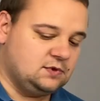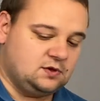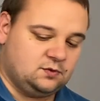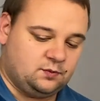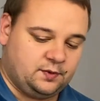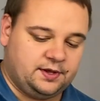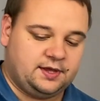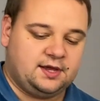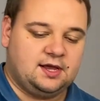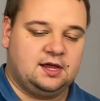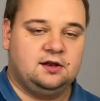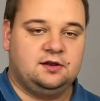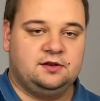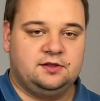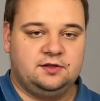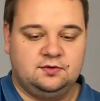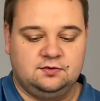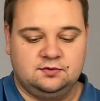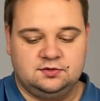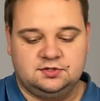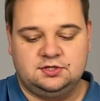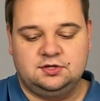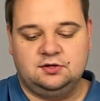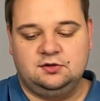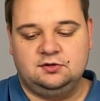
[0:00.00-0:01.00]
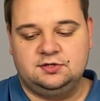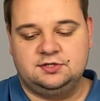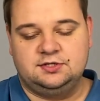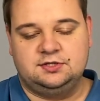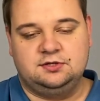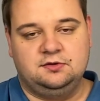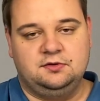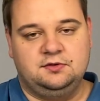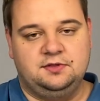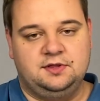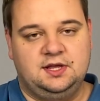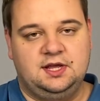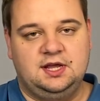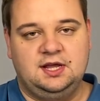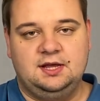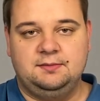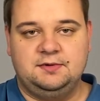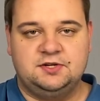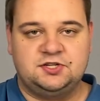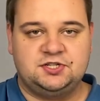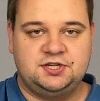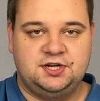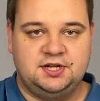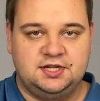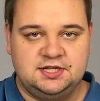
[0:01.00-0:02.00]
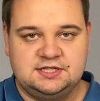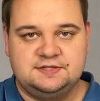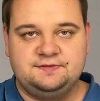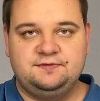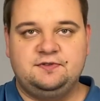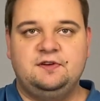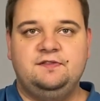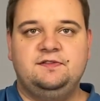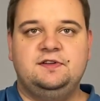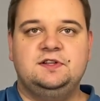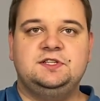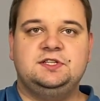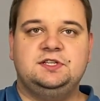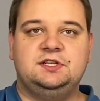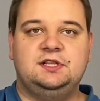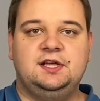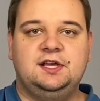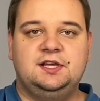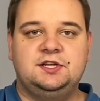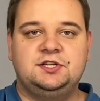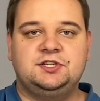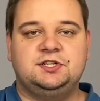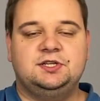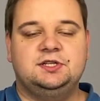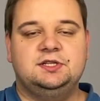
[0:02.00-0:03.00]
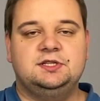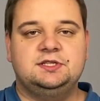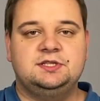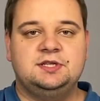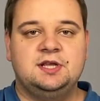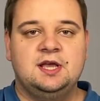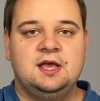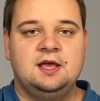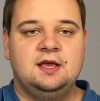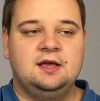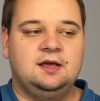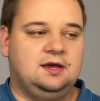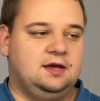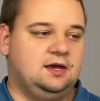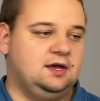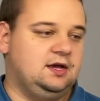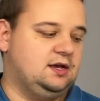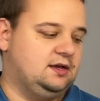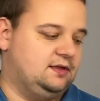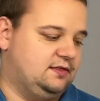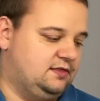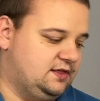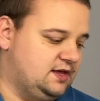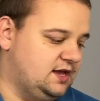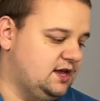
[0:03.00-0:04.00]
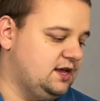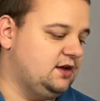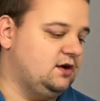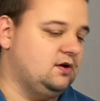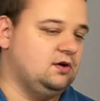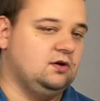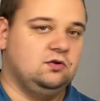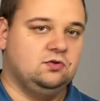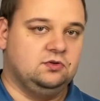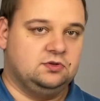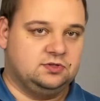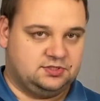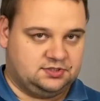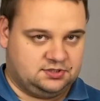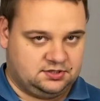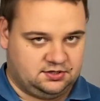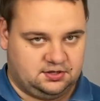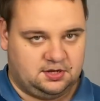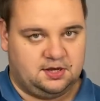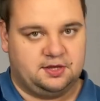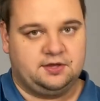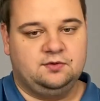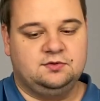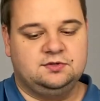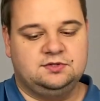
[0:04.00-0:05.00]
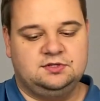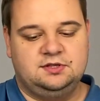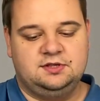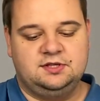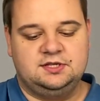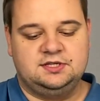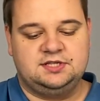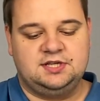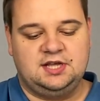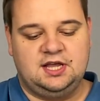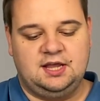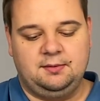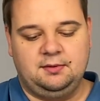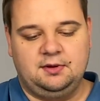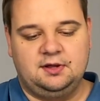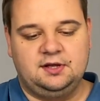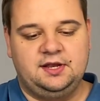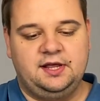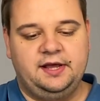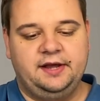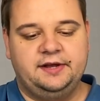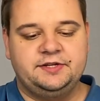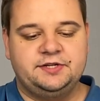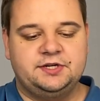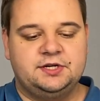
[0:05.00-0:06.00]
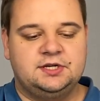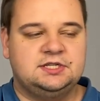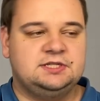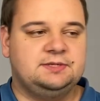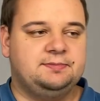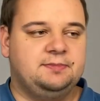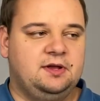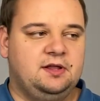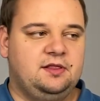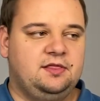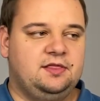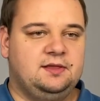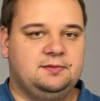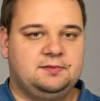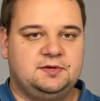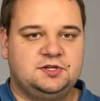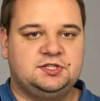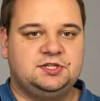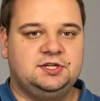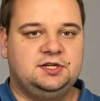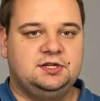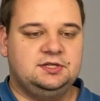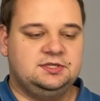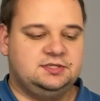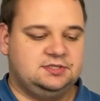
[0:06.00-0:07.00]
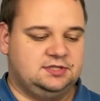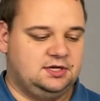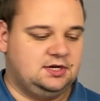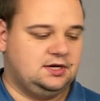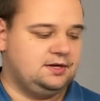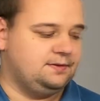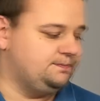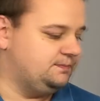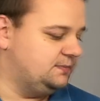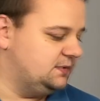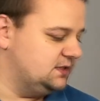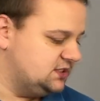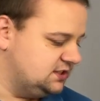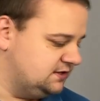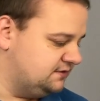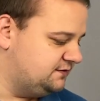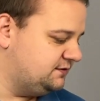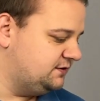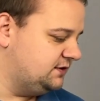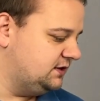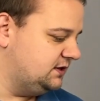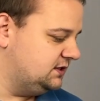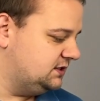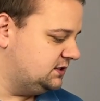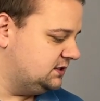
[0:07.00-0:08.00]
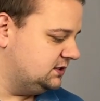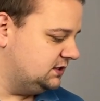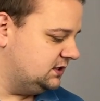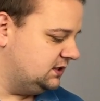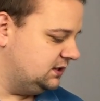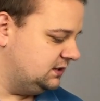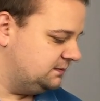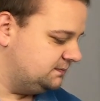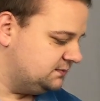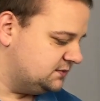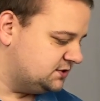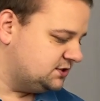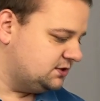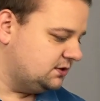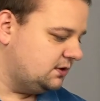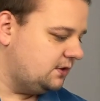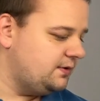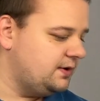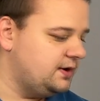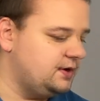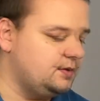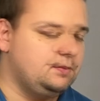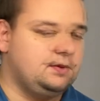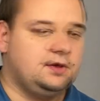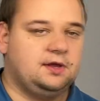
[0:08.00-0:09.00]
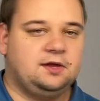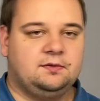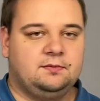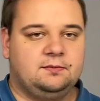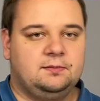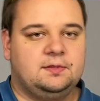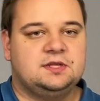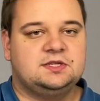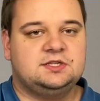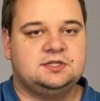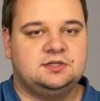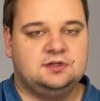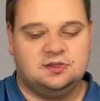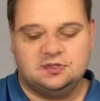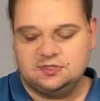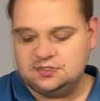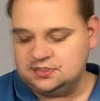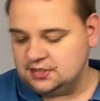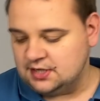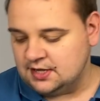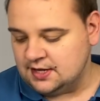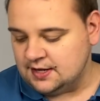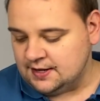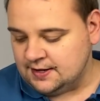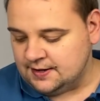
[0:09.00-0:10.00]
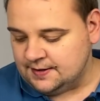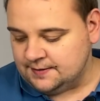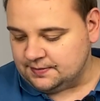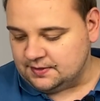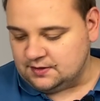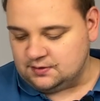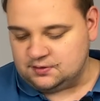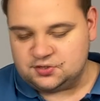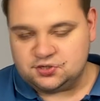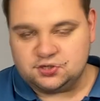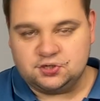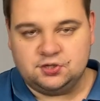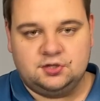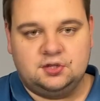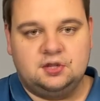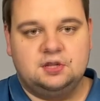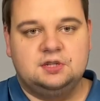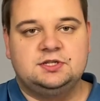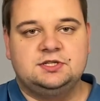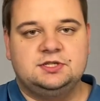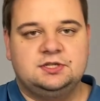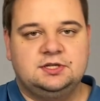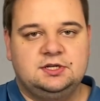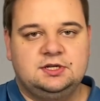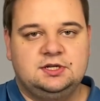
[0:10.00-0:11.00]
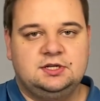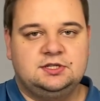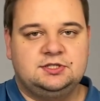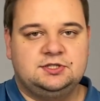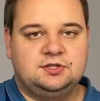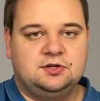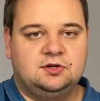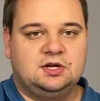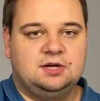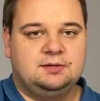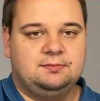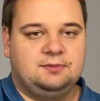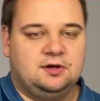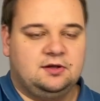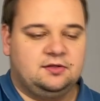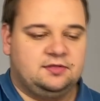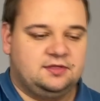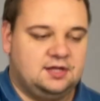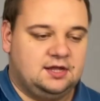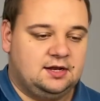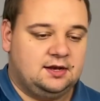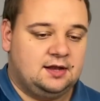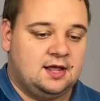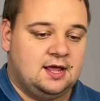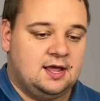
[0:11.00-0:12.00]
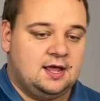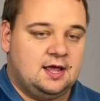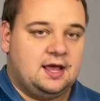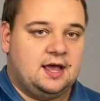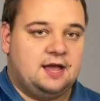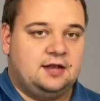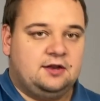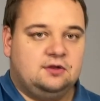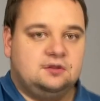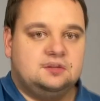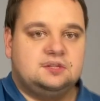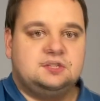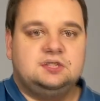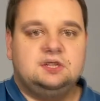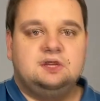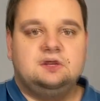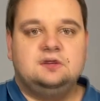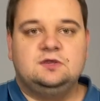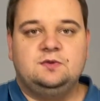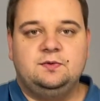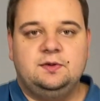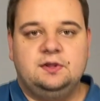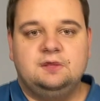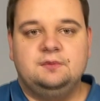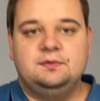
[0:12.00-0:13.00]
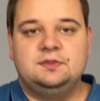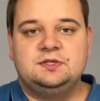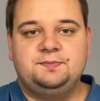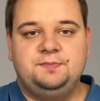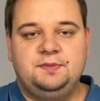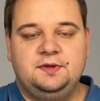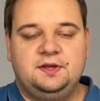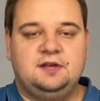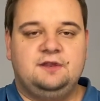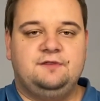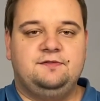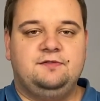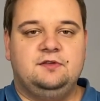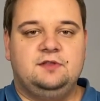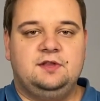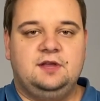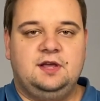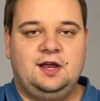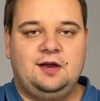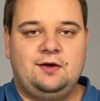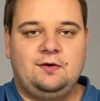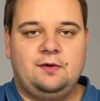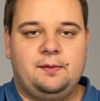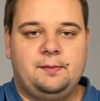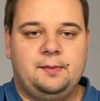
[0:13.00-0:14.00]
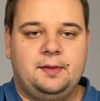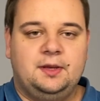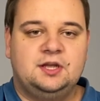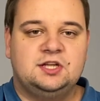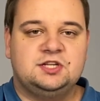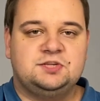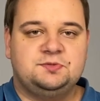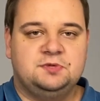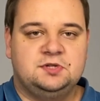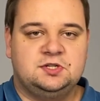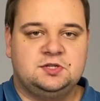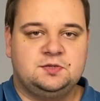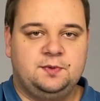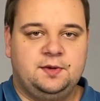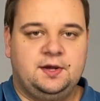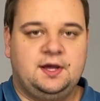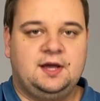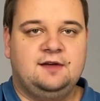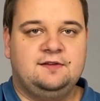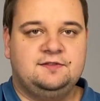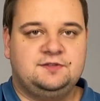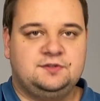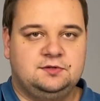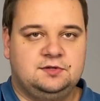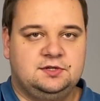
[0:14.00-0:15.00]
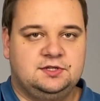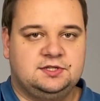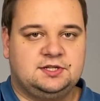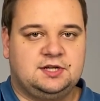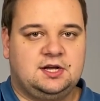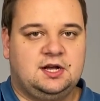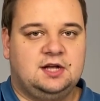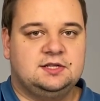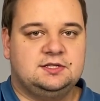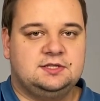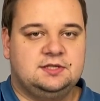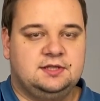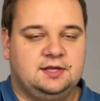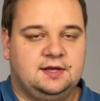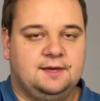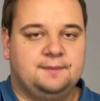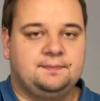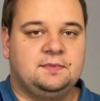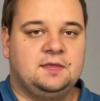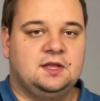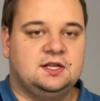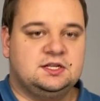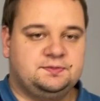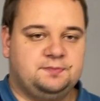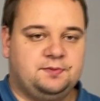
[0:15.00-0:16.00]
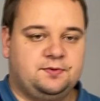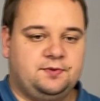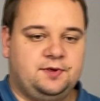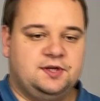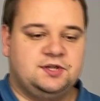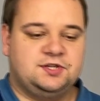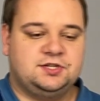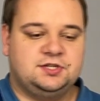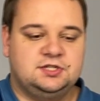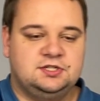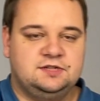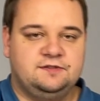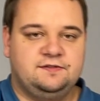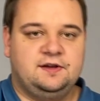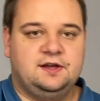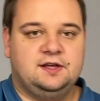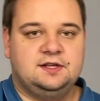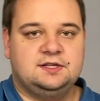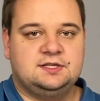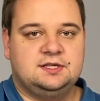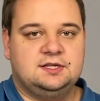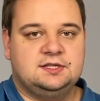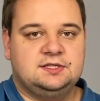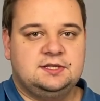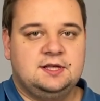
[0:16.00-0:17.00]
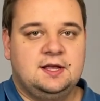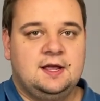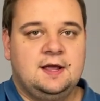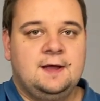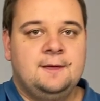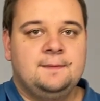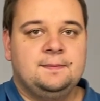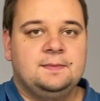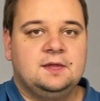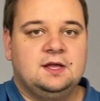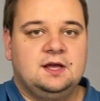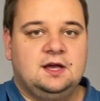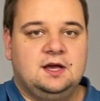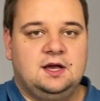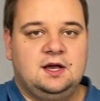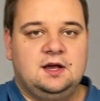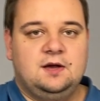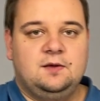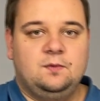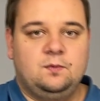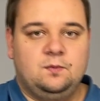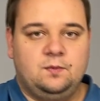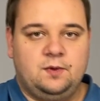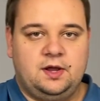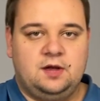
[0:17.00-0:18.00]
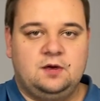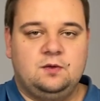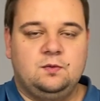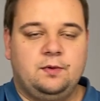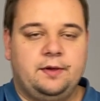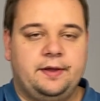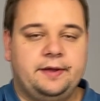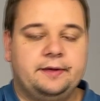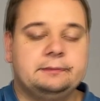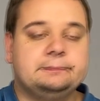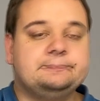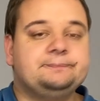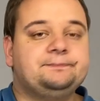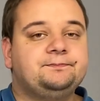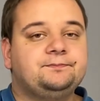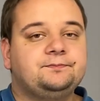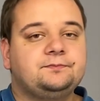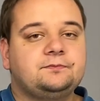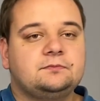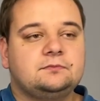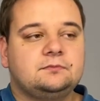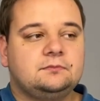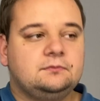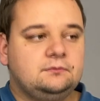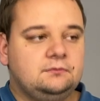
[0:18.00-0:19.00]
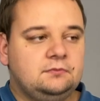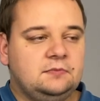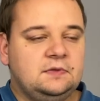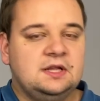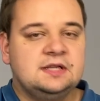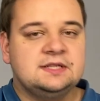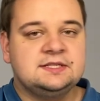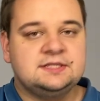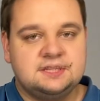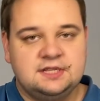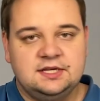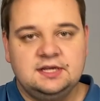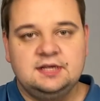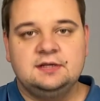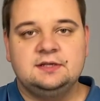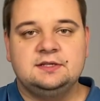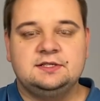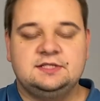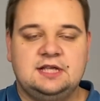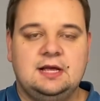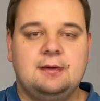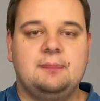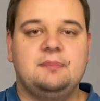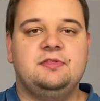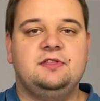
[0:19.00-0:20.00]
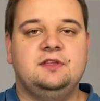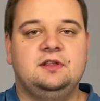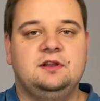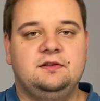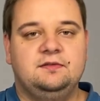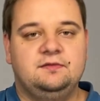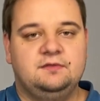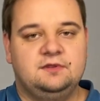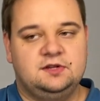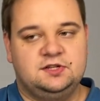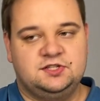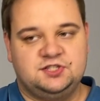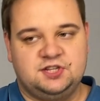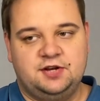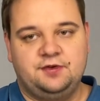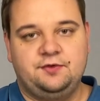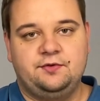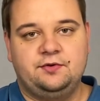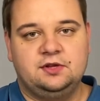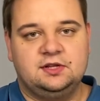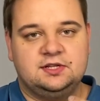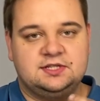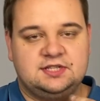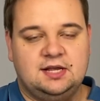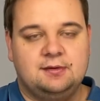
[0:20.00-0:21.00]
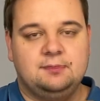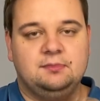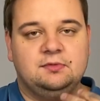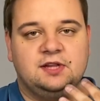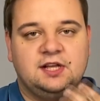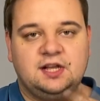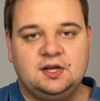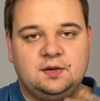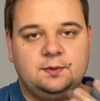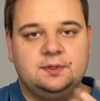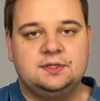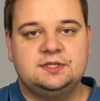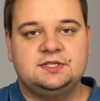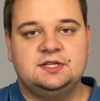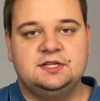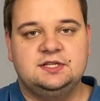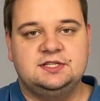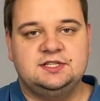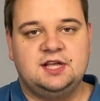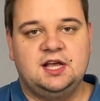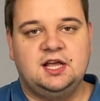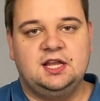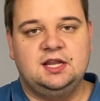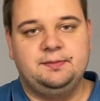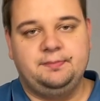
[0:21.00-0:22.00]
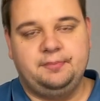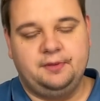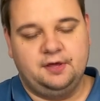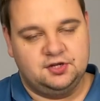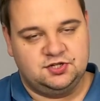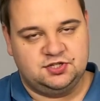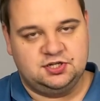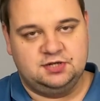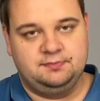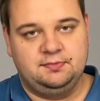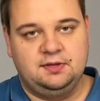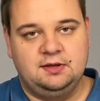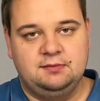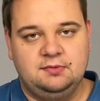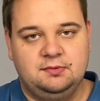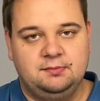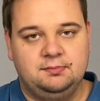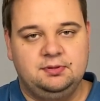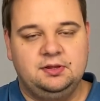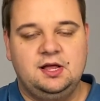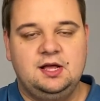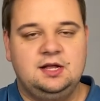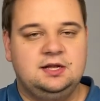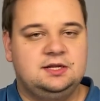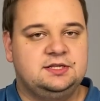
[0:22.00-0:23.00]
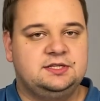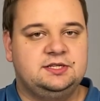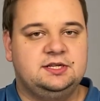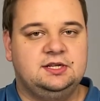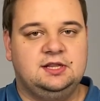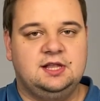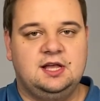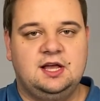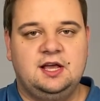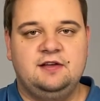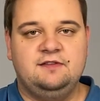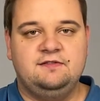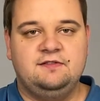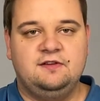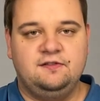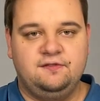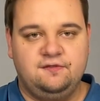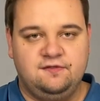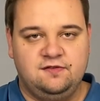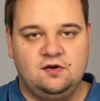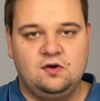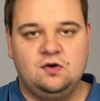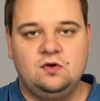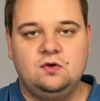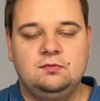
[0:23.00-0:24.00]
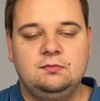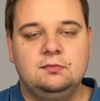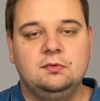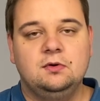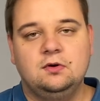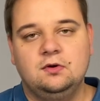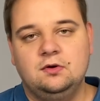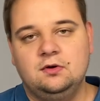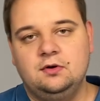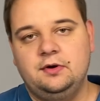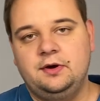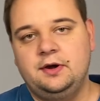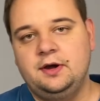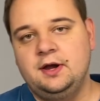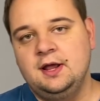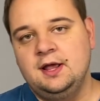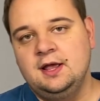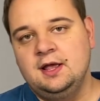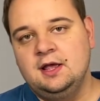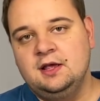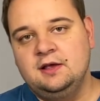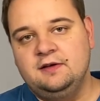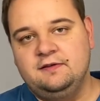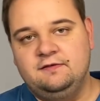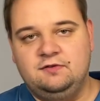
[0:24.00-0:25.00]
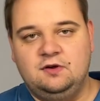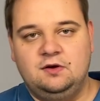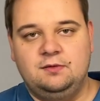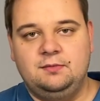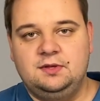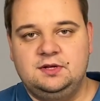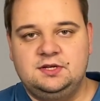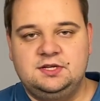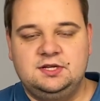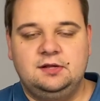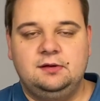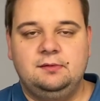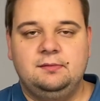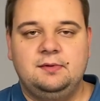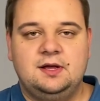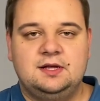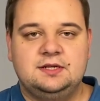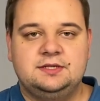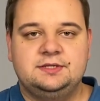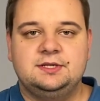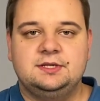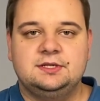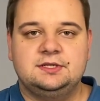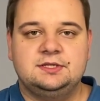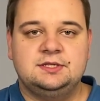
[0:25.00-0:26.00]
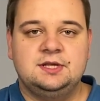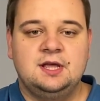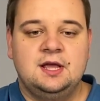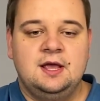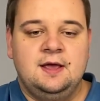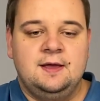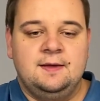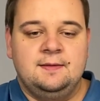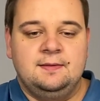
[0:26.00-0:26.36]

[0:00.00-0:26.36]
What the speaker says: we can use also the machines for ventilations. They also are using the same connectors, but the machines are a different story. We should not talk about that. And also, when we're speaking for the airway management, we have to discuss the aspiration devices. When we see something, generally some liquids inside the patient, maybe blood, saliva, foam, or vomiting masses,